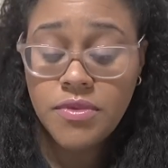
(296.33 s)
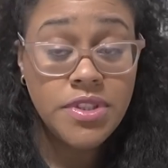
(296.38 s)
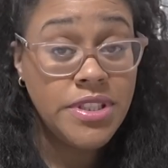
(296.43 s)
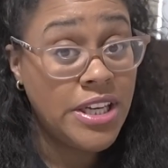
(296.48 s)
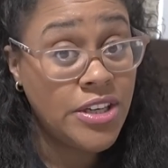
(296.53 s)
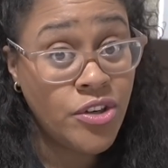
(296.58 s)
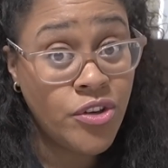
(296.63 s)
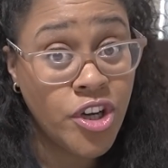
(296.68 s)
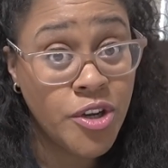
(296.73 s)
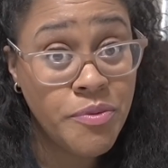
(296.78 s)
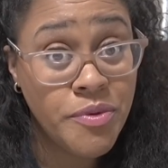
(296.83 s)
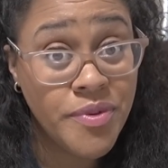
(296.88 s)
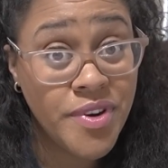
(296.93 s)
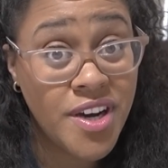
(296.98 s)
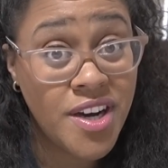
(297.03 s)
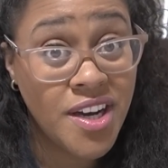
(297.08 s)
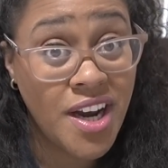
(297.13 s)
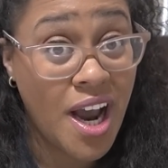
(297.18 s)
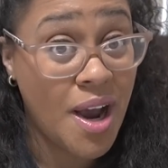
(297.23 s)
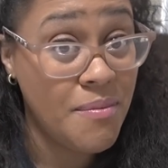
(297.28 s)
Now, don't get me
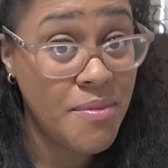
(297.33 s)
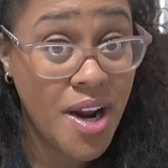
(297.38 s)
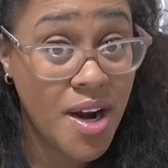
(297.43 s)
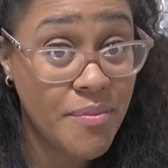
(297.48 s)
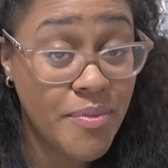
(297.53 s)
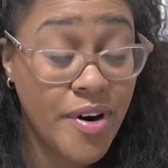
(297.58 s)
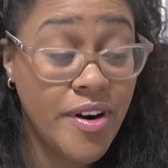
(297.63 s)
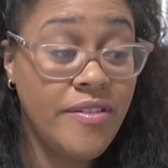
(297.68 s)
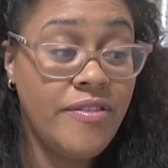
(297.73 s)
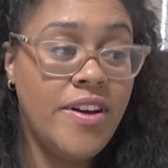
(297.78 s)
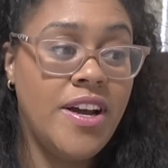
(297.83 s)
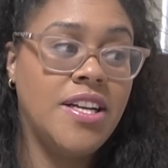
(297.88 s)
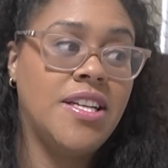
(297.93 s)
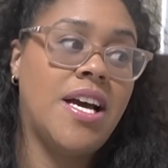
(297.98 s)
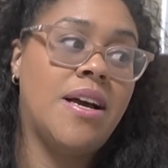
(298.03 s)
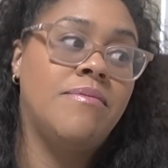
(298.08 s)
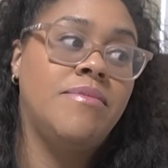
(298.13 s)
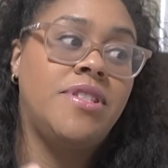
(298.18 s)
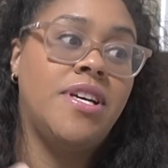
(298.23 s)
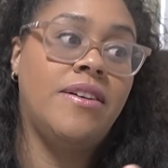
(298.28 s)
wrong, I'm not perfect.
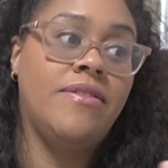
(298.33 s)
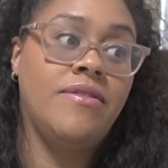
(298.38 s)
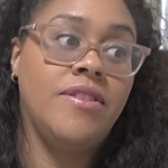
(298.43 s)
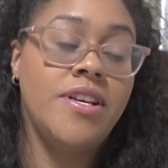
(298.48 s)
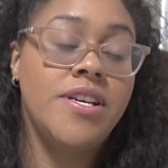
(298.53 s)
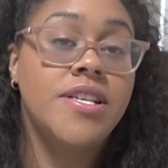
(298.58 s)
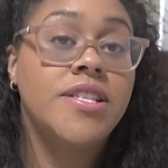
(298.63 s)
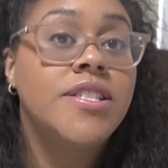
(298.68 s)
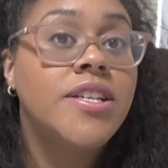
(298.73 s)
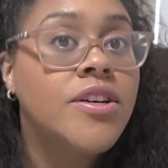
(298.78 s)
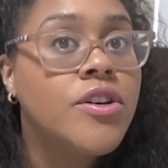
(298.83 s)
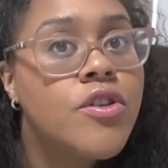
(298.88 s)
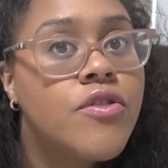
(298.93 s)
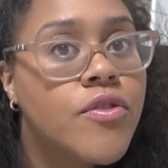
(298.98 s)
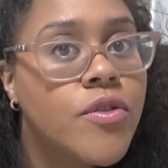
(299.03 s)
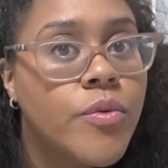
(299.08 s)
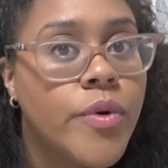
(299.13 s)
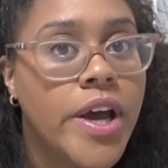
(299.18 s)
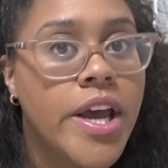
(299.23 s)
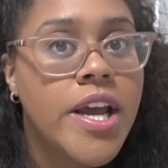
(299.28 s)
I'm definitely still
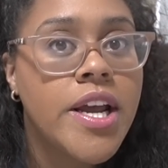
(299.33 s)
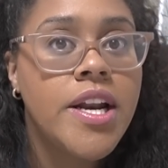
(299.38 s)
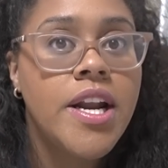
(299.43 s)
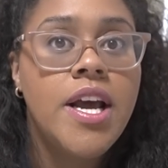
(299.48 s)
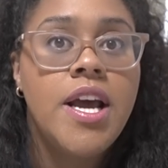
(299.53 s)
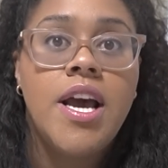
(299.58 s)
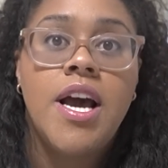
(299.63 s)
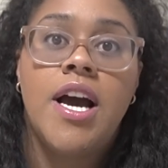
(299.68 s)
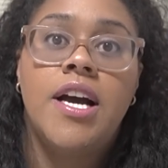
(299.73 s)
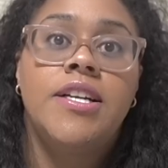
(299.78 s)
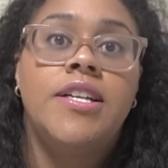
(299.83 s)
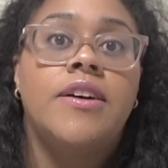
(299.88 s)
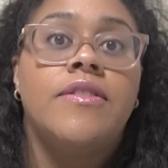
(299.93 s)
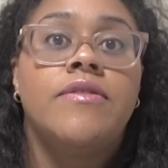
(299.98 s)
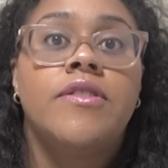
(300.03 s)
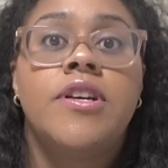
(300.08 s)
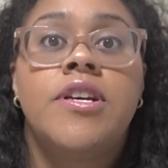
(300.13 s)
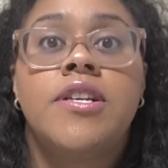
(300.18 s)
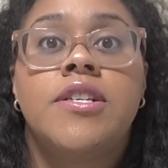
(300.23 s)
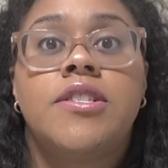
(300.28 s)
overweight. I
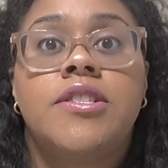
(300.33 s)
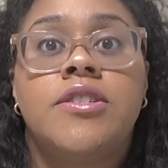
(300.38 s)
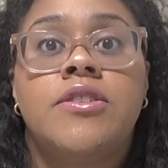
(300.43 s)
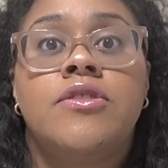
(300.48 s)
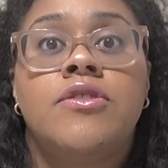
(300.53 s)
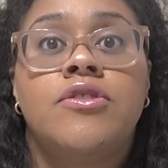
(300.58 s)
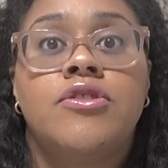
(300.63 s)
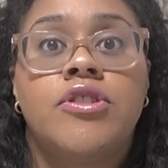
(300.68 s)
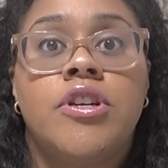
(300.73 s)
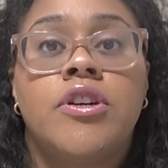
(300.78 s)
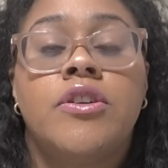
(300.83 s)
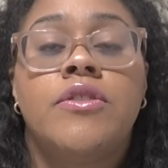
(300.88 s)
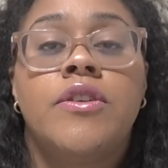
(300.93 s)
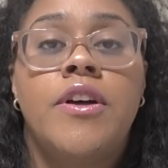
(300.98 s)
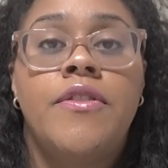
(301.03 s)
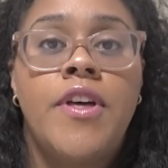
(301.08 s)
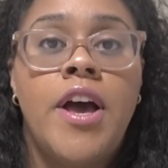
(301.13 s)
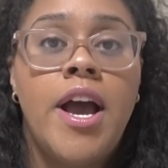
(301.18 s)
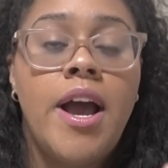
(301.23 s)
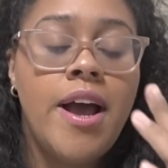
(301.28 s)
definitely still struggle
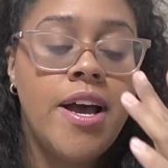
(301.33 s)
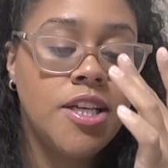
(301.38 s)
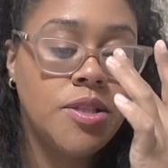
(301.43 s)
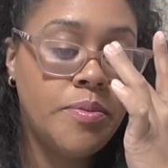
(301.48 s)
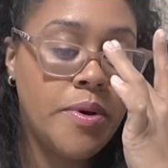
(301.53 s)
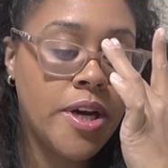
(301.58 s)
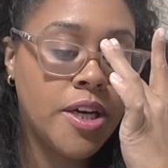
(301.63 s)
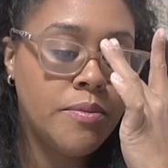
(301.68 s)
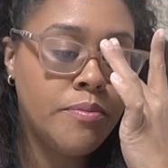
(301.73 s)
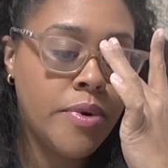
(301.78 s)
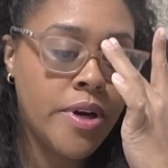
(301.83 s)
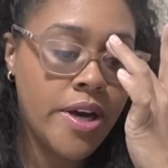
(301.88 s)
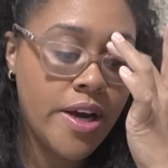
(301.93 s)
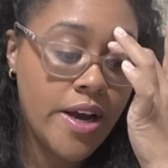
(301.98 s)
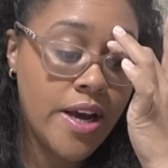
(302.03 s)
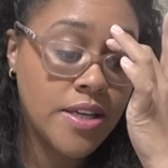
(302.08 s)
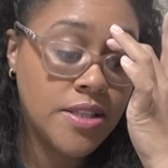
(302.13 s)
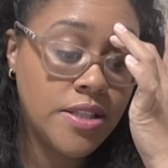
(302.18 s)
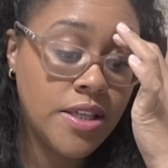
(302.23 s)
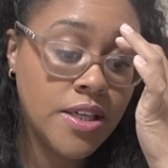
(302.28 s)
in that aspect. But
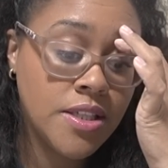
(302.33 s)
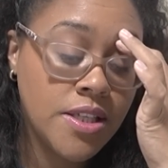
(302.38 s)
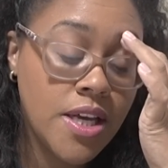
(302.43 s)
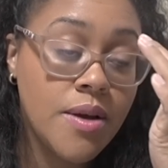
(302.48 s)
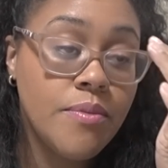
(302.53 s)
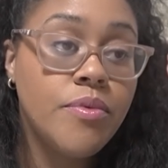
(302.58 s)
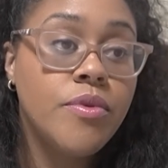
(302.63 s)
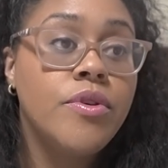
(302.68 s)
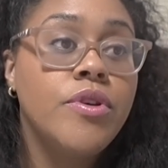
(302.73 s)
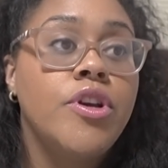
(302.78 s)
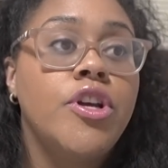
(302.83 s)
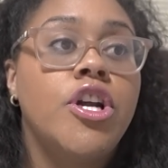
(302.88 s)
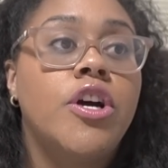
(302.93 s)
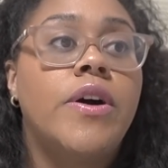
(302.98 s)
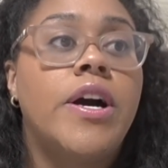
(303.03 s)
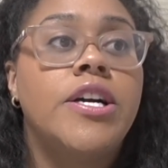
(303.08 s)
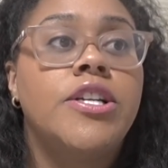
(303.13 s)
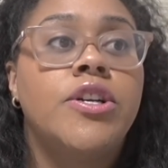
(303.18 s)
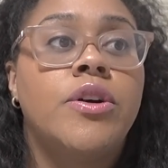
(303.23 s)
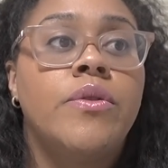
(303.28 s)
as an example,
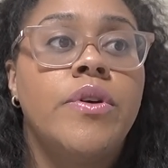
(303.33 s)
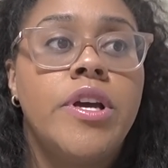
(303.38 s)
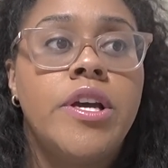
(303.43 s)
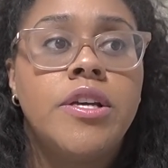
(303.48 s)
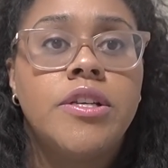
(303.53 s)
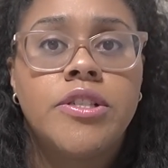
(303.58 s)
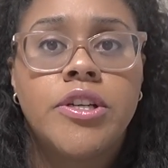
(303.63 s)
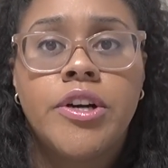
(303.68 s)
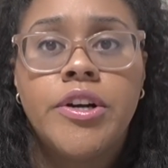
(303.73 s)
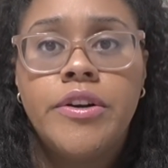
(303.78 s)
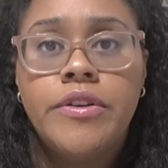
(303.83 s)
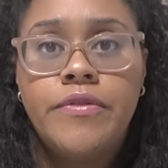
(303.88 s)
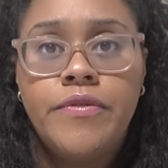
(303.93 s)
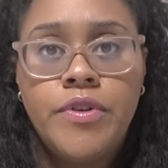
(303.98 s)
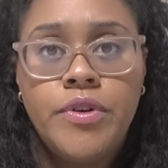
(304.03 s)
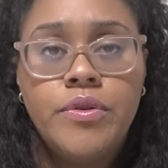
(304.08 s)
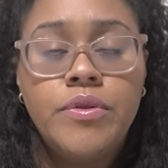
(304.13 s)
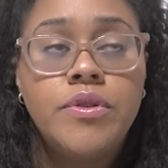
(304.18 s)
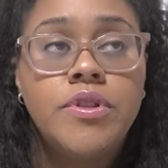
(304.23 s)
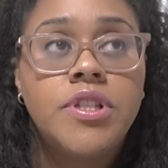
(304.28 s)
I don't eat certain
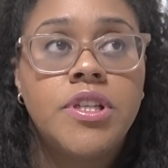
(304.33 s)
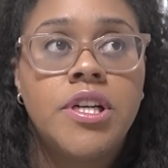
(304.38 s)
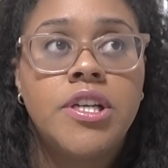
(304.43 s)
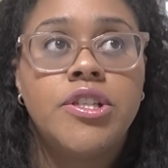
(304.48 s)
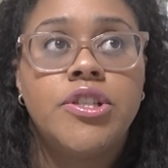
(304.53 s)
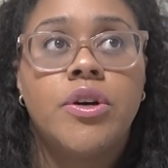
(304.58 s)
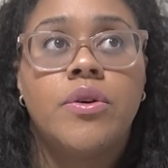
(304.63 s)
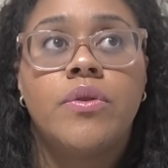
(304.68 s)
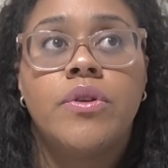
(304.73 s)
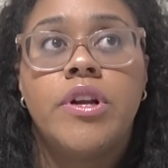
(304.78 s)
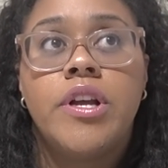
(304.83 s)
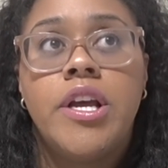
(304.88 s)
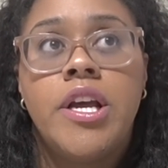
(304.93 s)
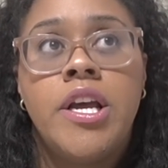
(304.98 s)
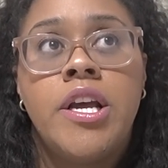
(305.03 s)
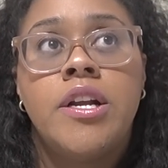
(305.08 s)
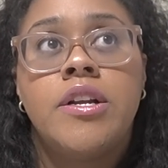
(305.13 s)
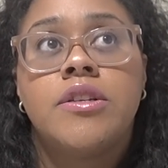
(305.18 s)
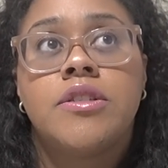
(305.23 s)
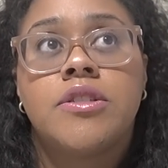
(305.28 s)
foods and I don't eat